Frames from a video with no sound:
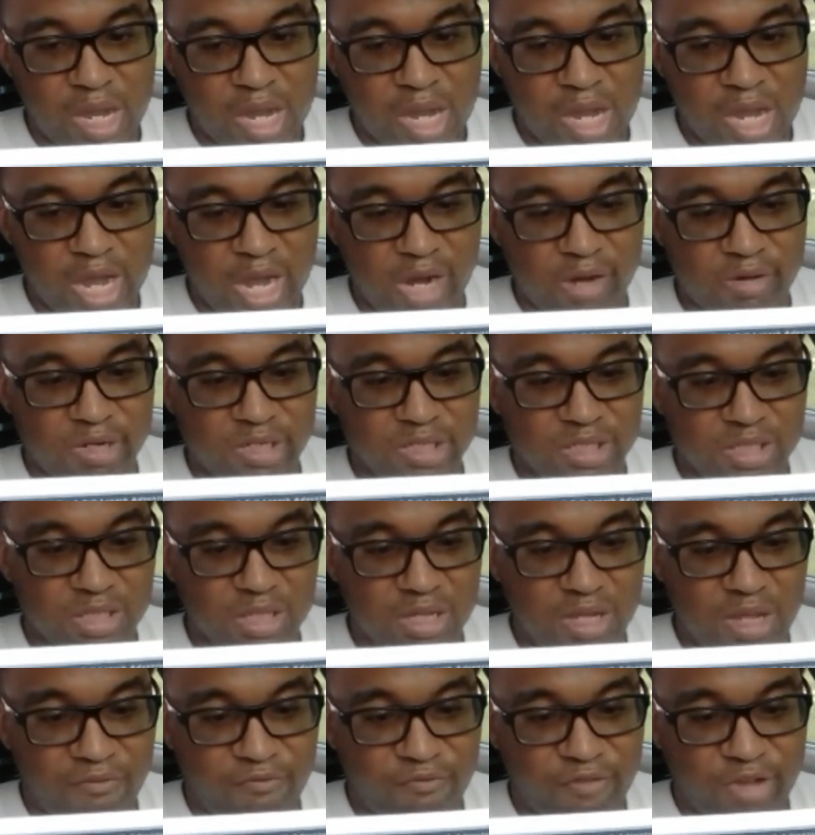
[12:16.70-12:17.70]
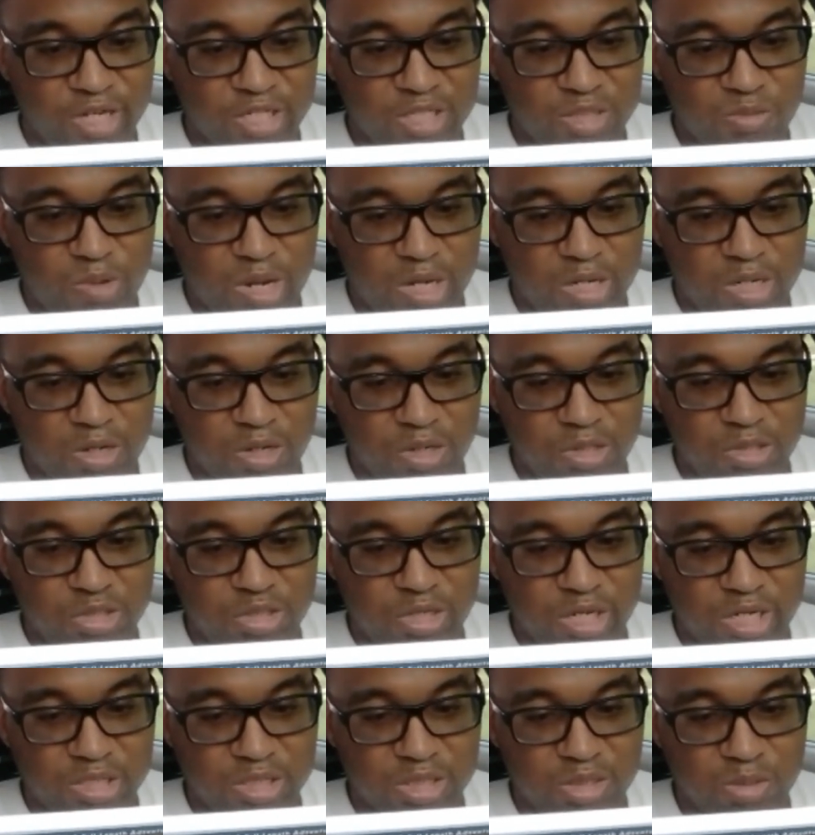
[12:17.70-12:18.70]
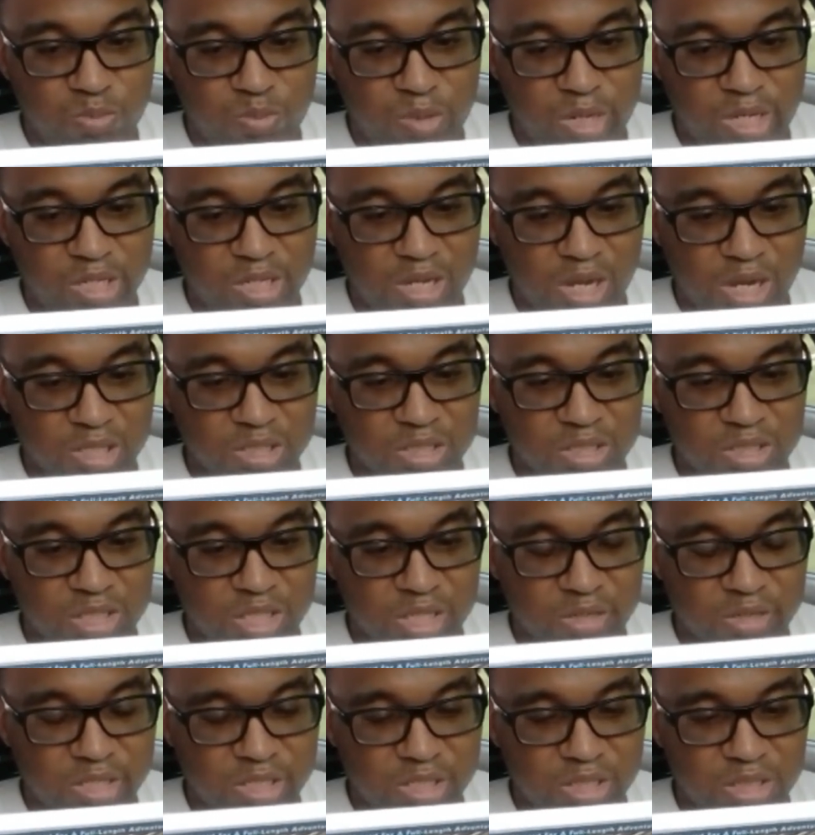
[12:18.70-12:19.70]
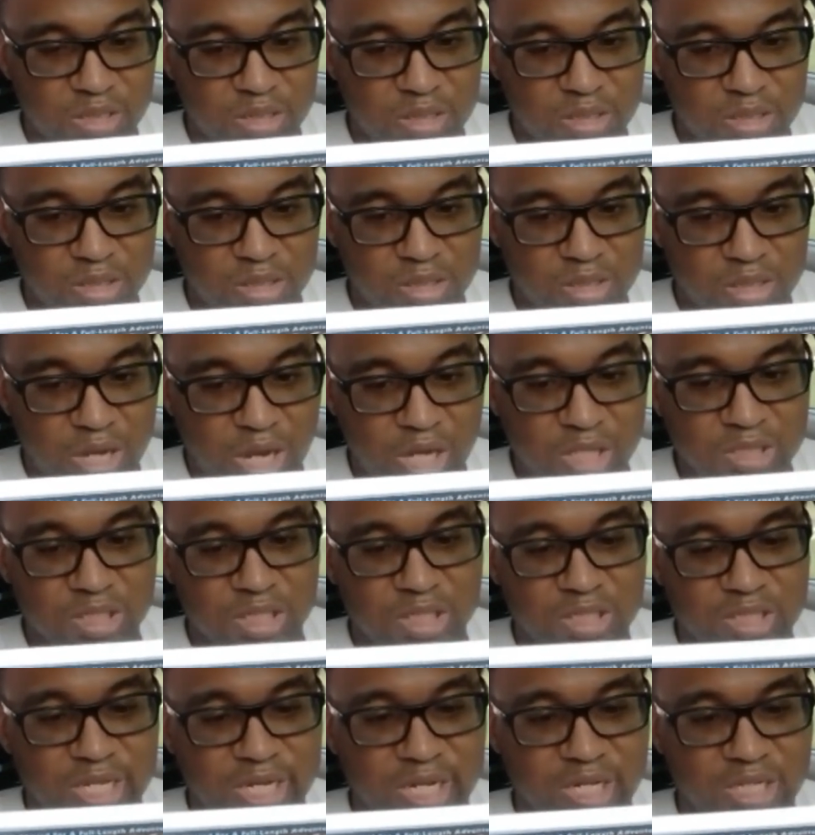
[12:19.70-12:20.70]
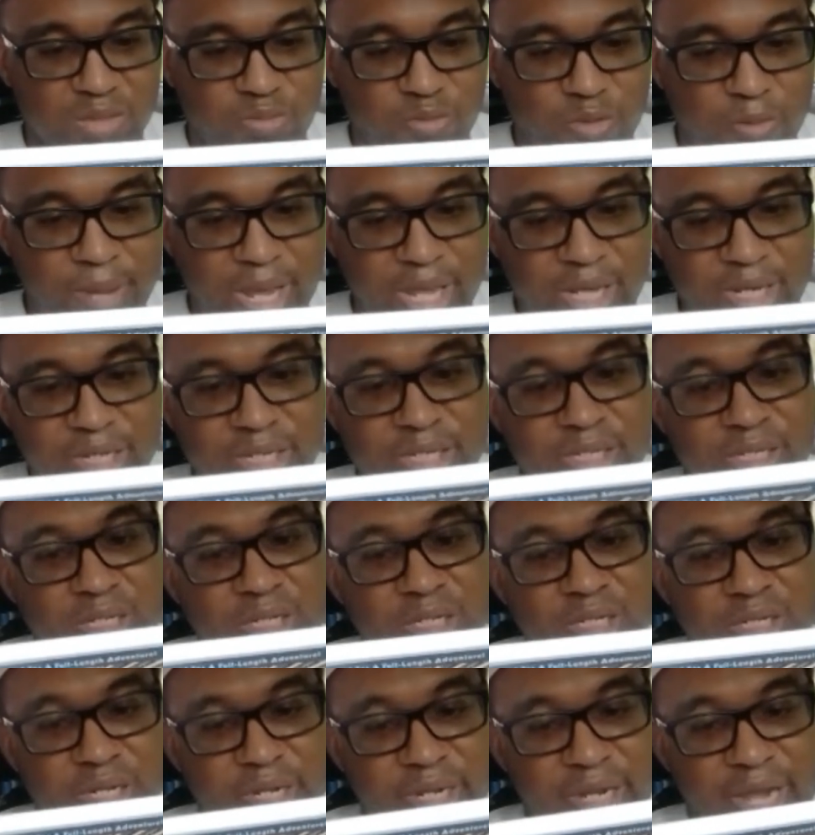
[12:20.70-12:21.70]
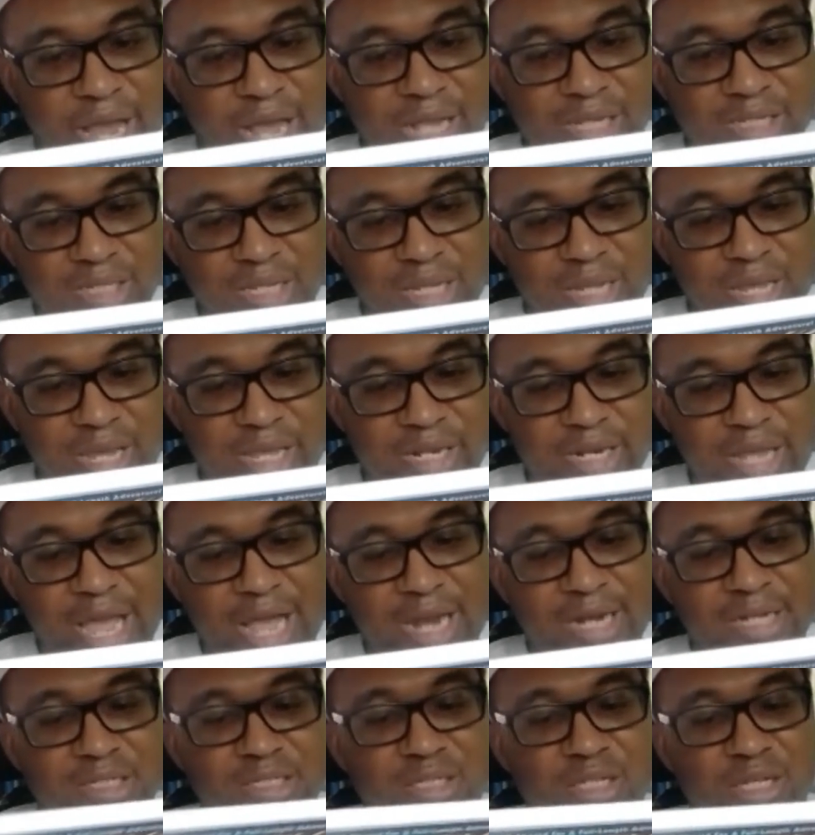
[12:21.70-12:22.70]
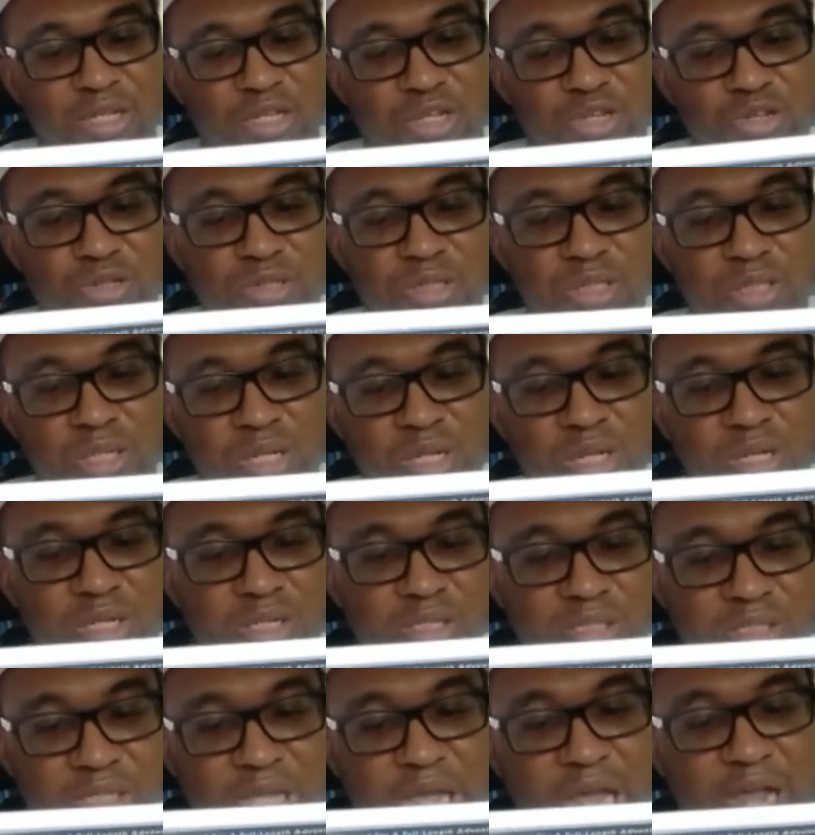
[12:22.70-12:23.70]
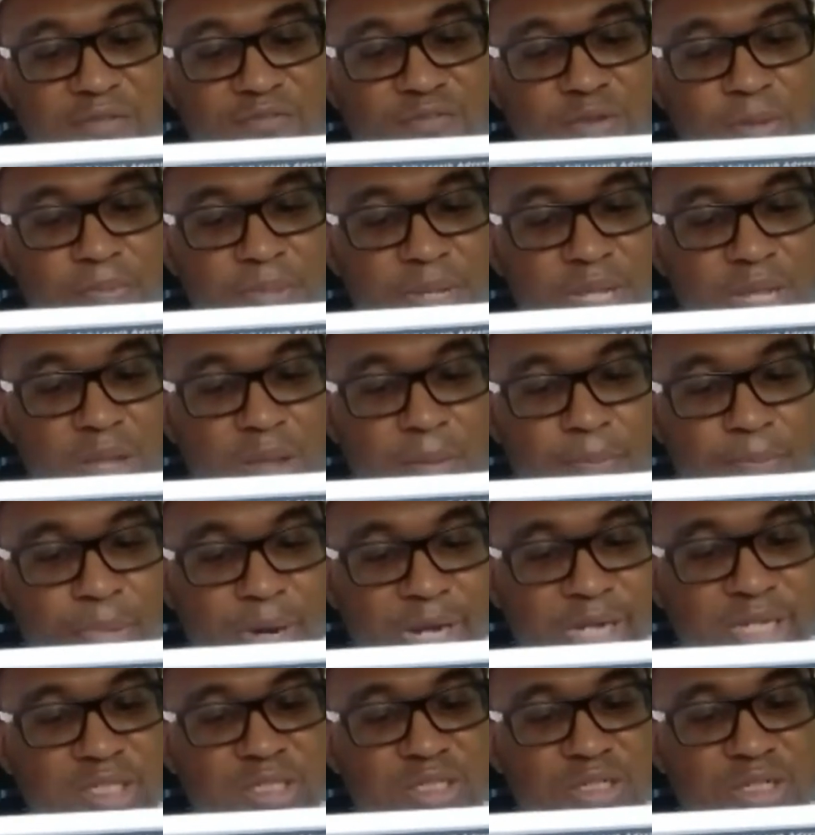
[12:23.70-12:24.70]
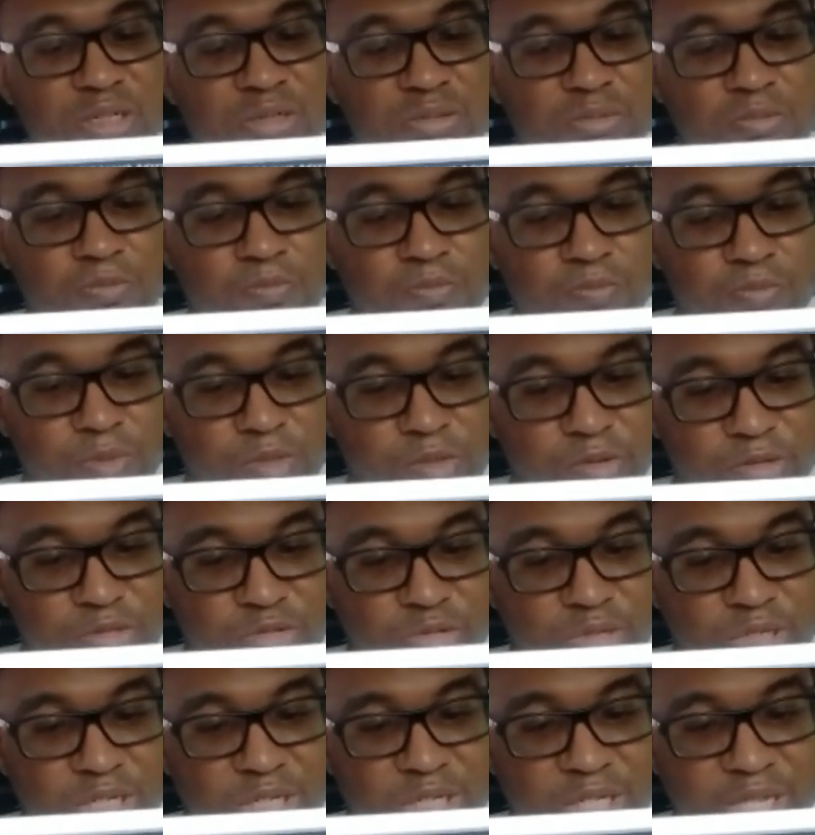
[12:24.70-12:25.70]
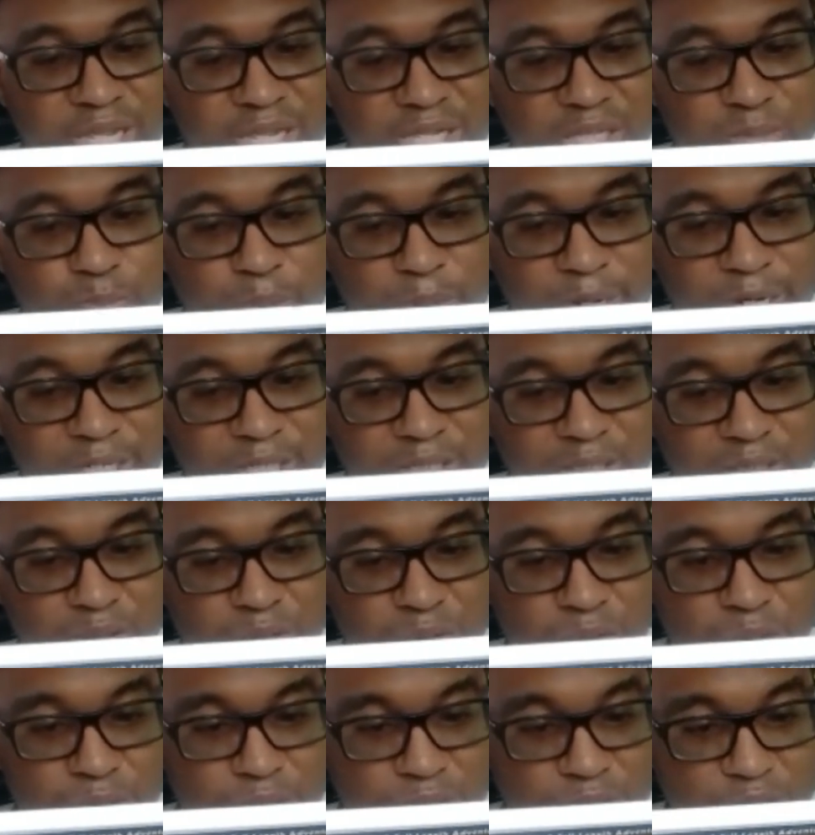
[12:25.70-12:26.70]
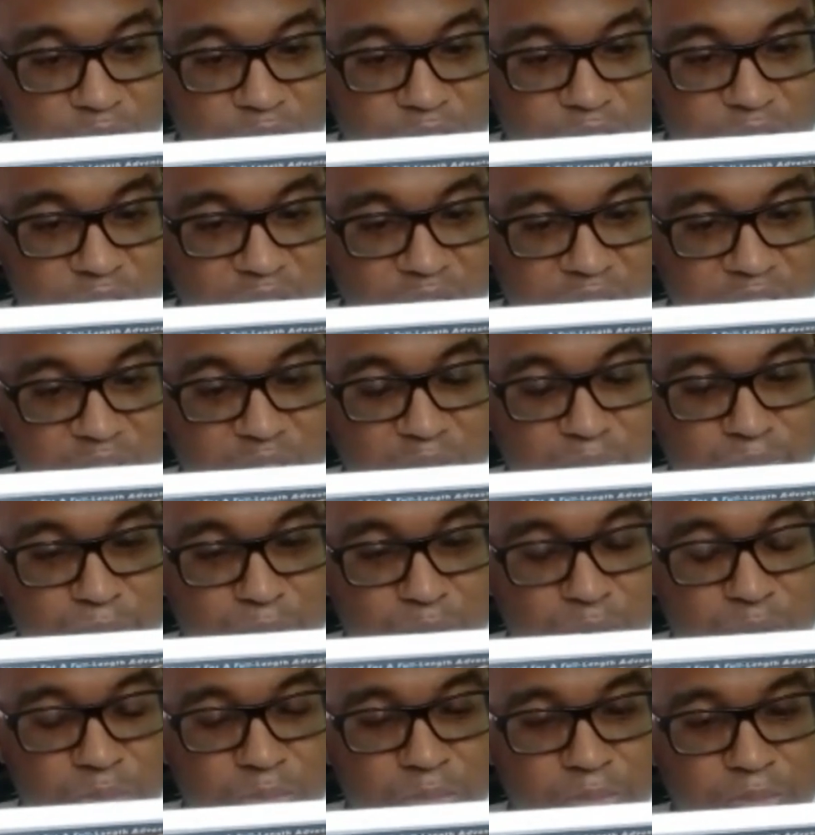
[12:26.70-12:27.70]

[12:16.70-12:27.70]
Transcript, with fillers: Harris affection while Cody tries to win concert, t- concert tickets for Bailey and, and Alex accuses Zach for being a prankster. Between the kids' pranks, who turned Justin blue?